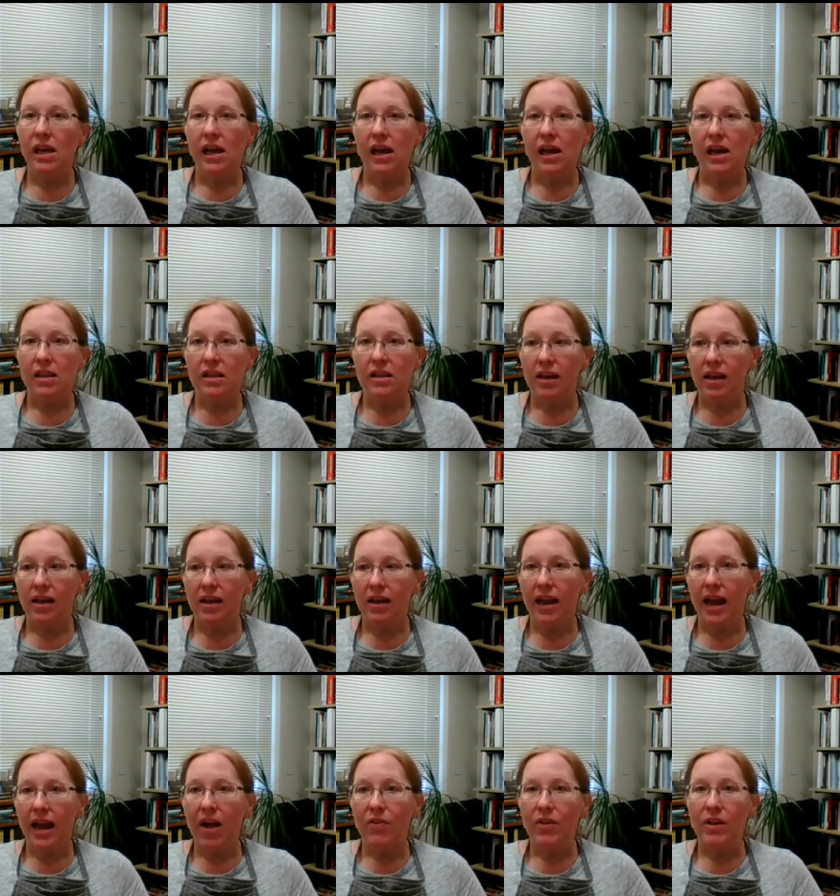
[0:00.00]
and then
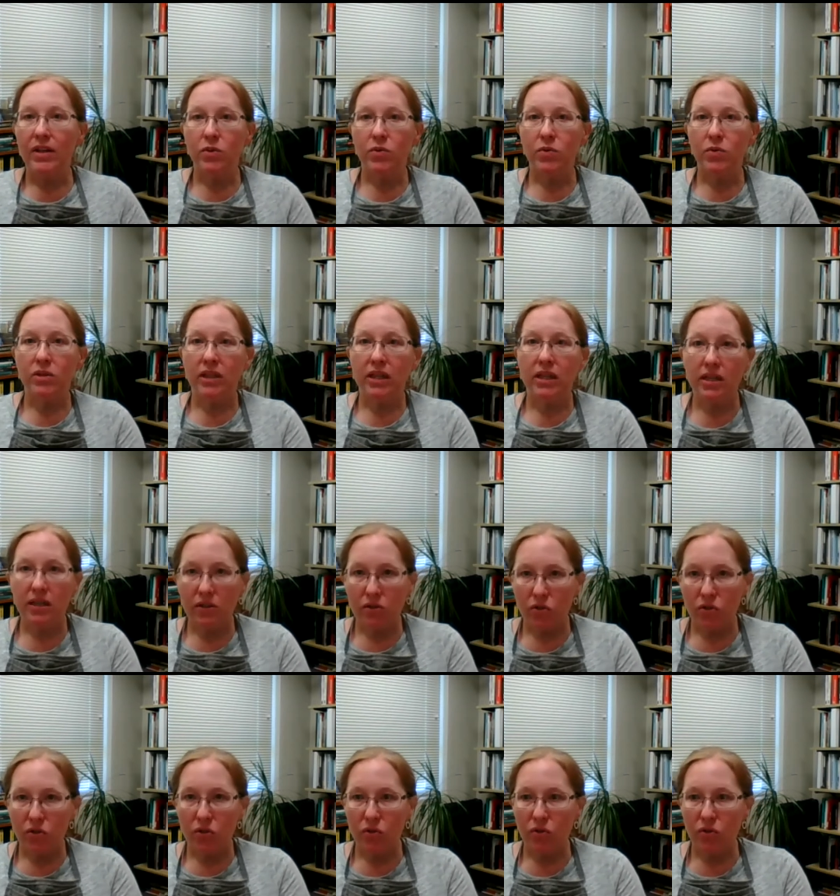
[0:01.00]
how that's related
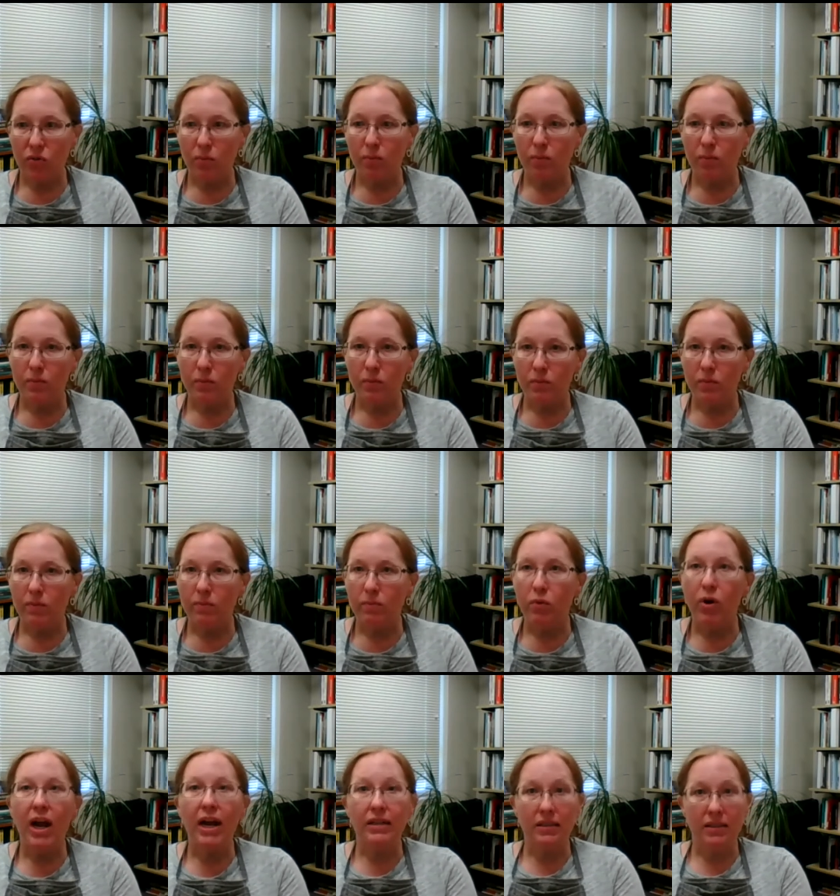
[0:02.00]
to
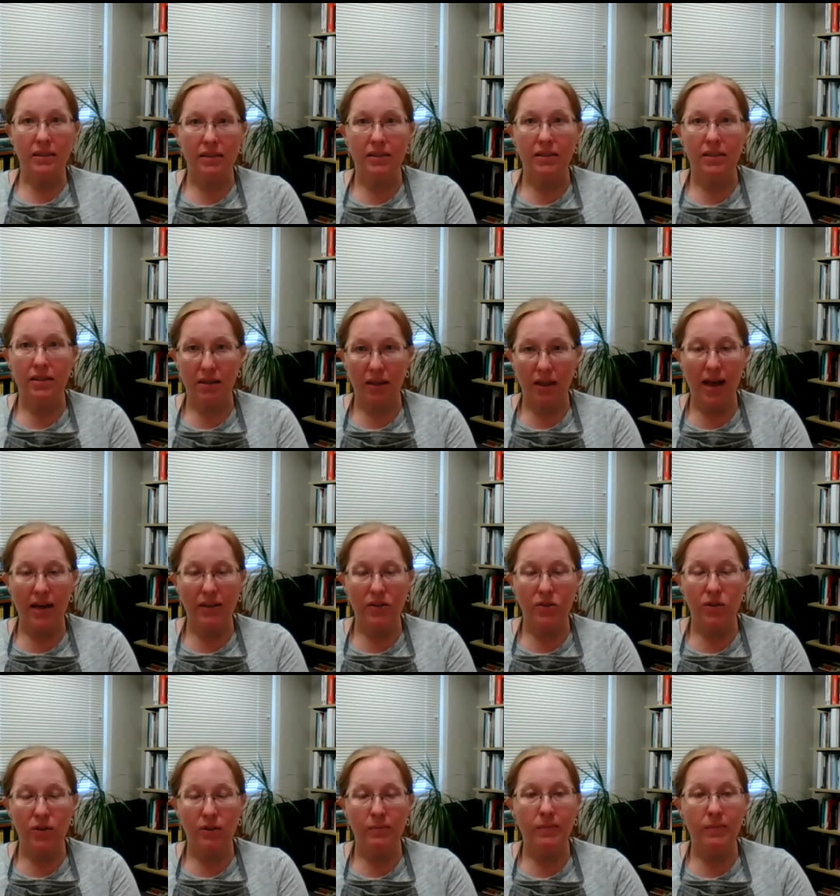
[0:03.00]
practices in the classroom.